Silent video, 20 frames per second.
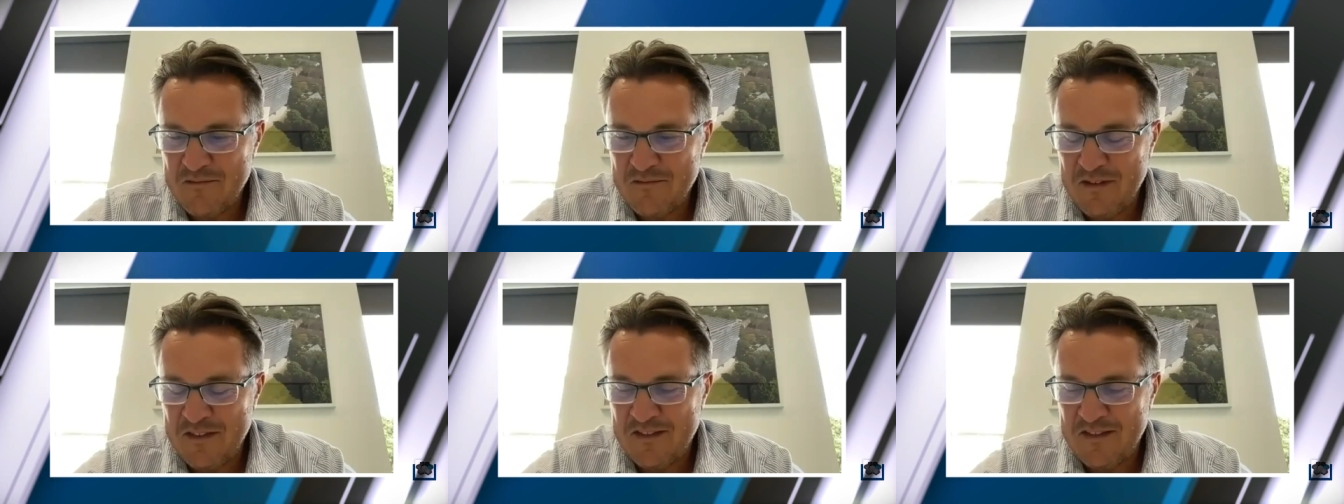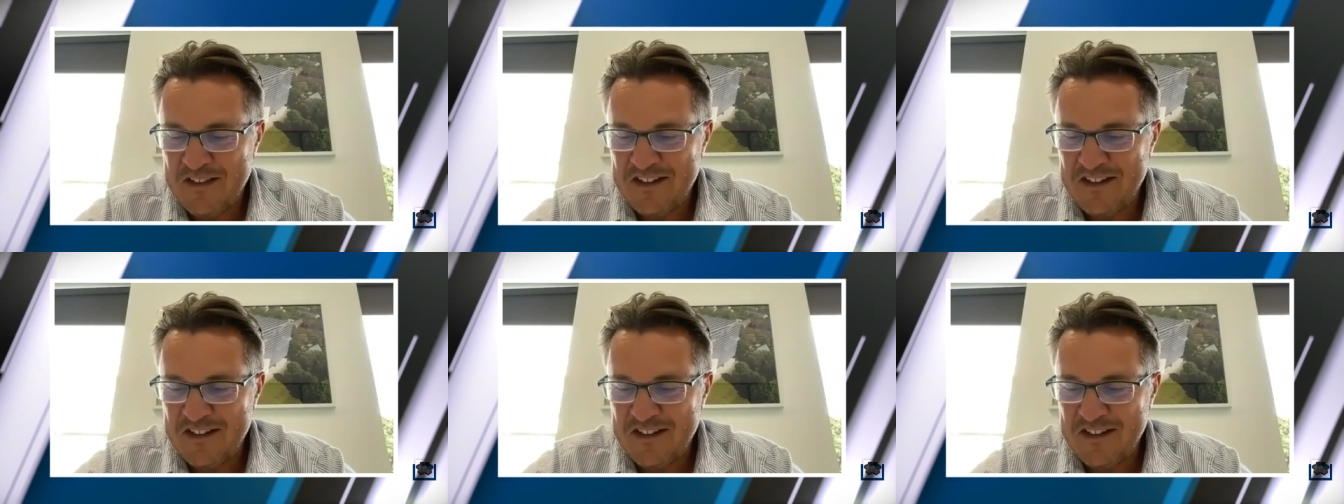
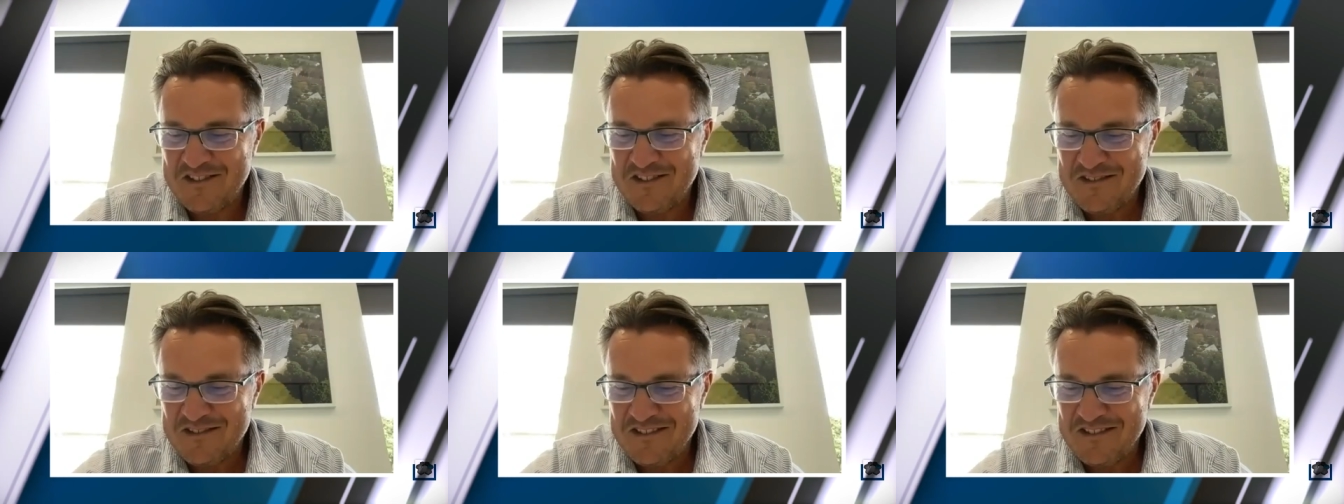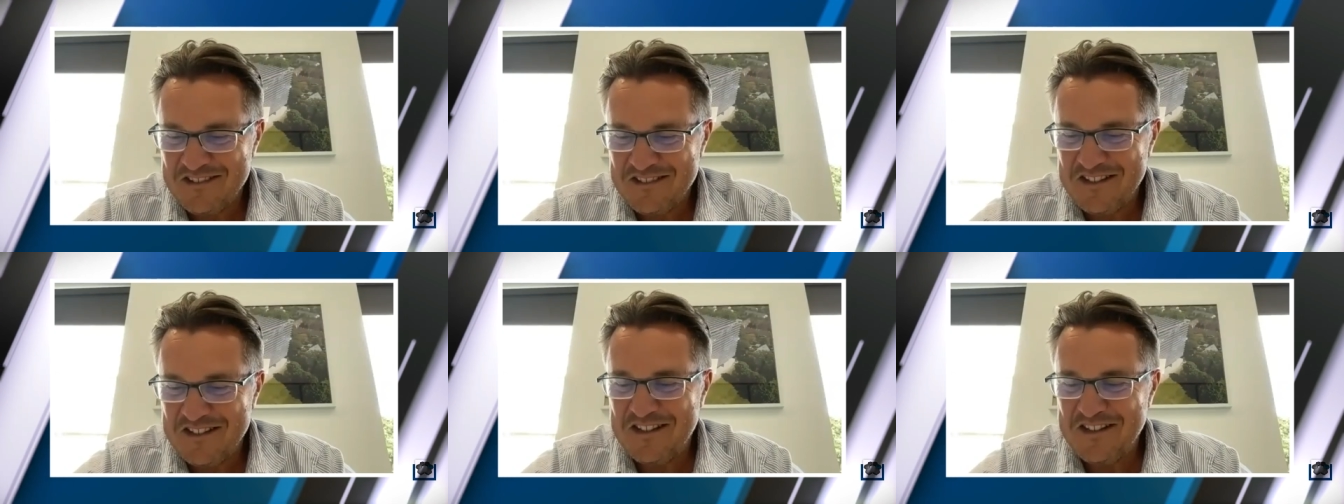with
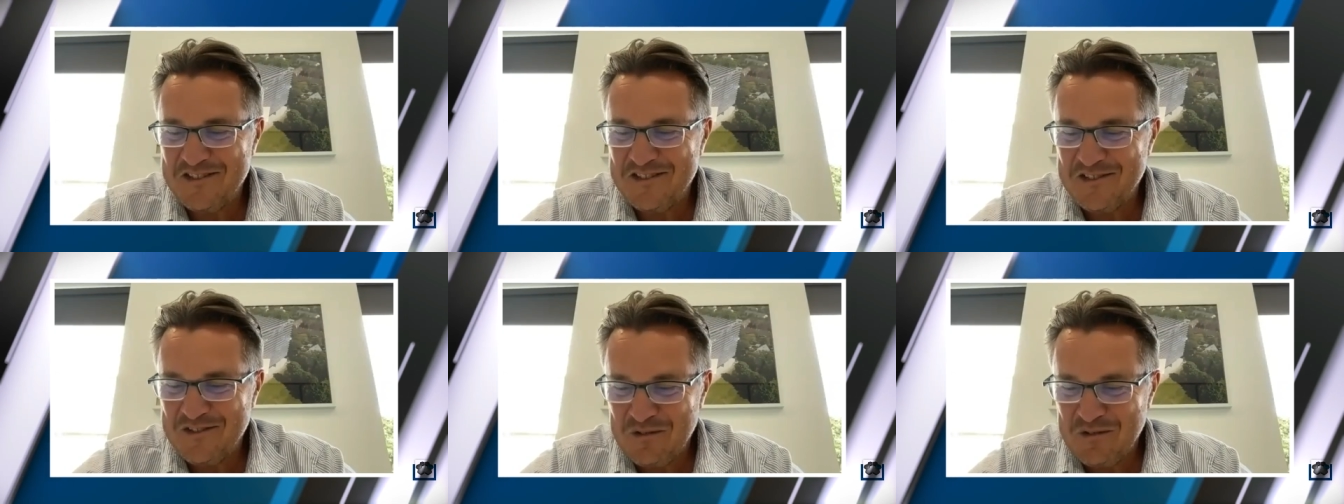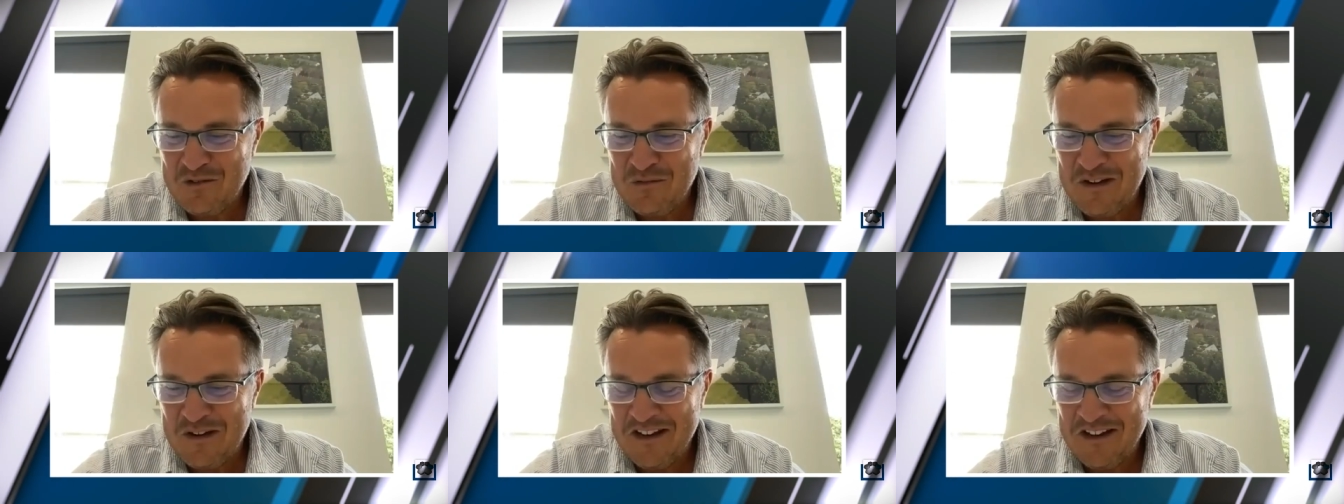digital the
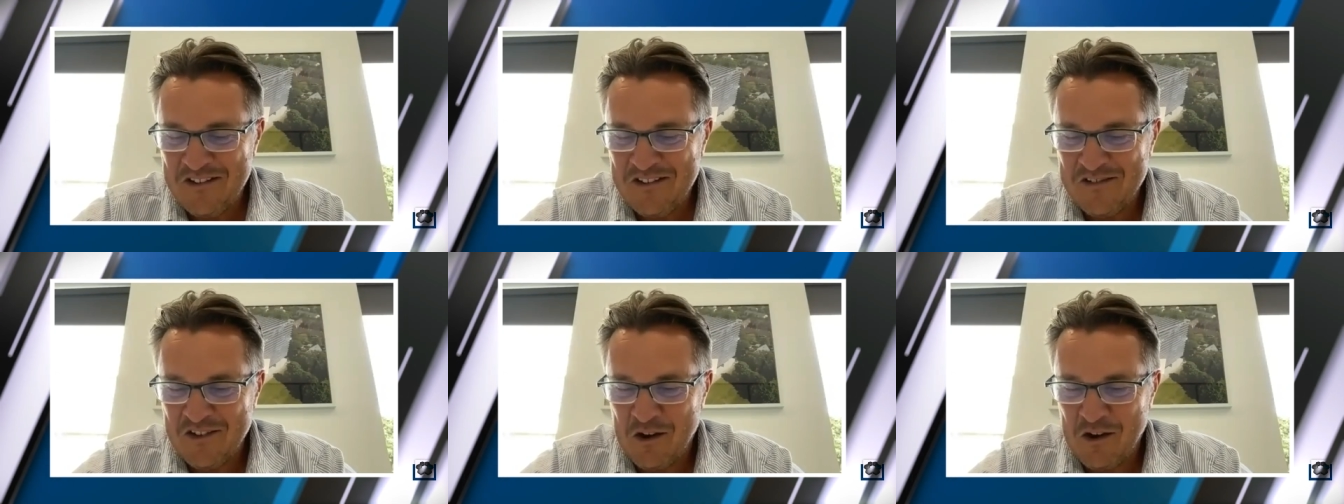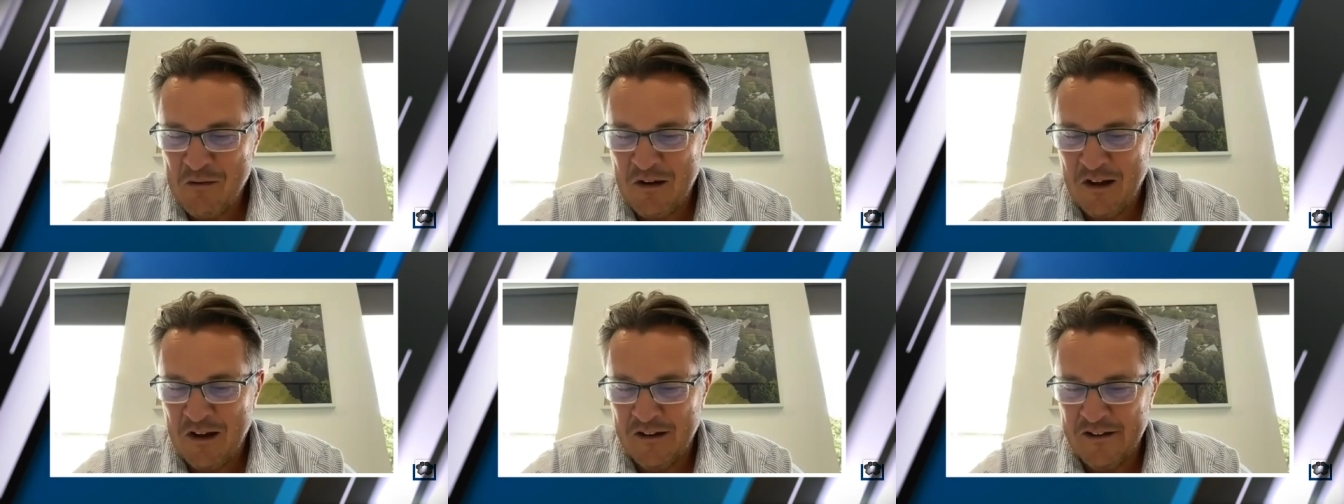digital twin in
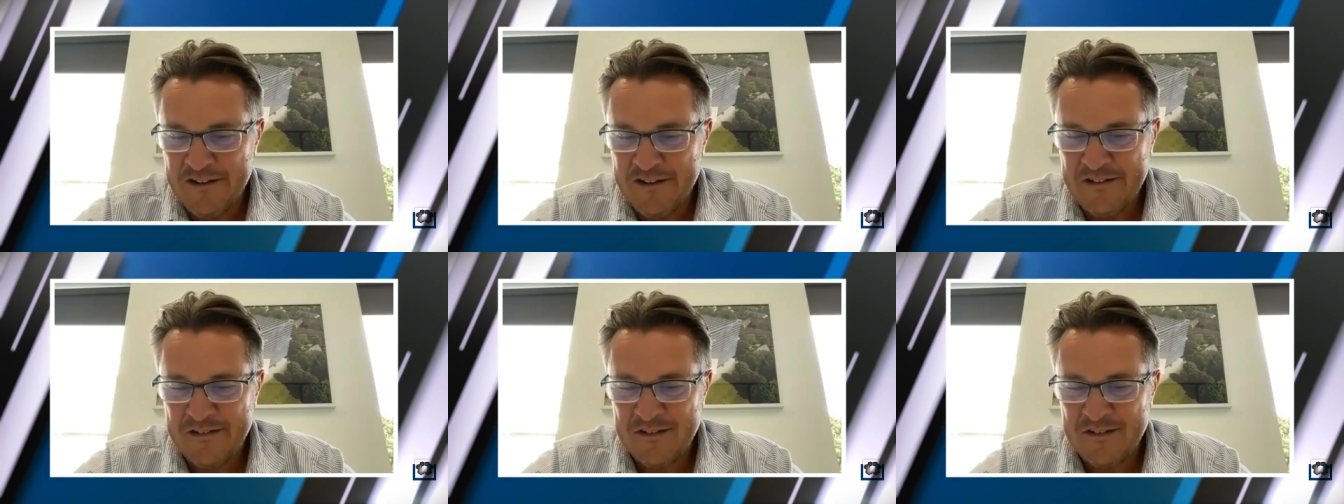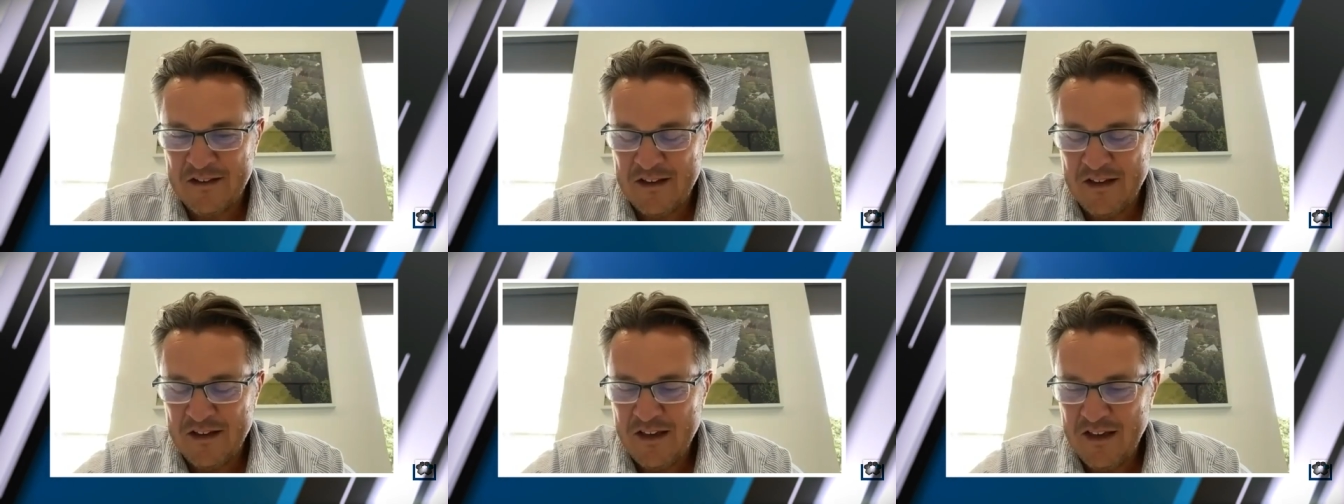solar
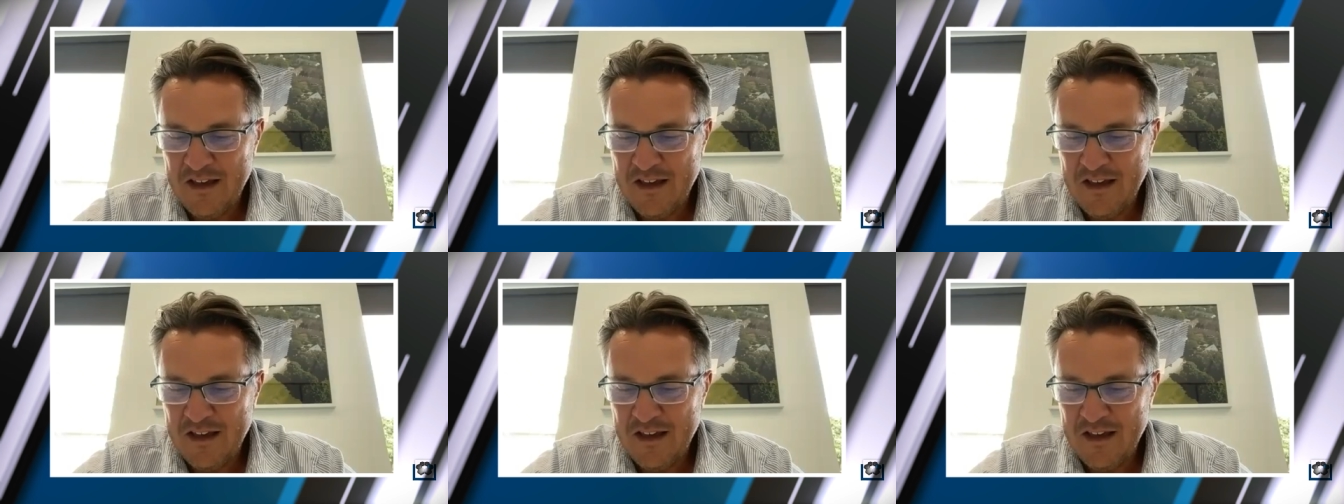is